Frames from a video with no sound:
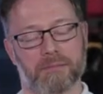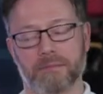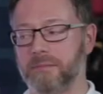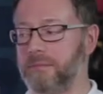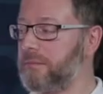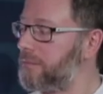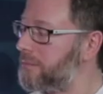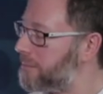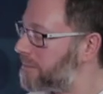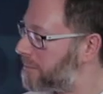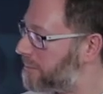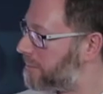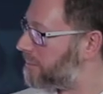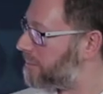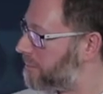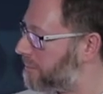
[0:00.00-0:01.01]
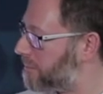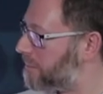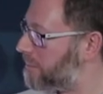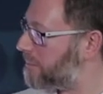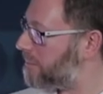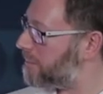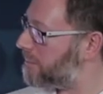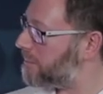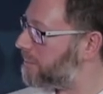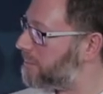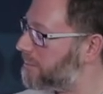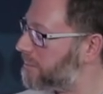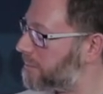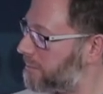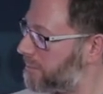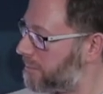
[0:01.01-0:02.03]

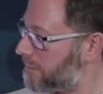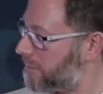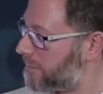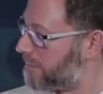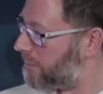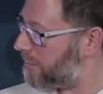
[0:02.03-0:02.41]
This person isn't speaking.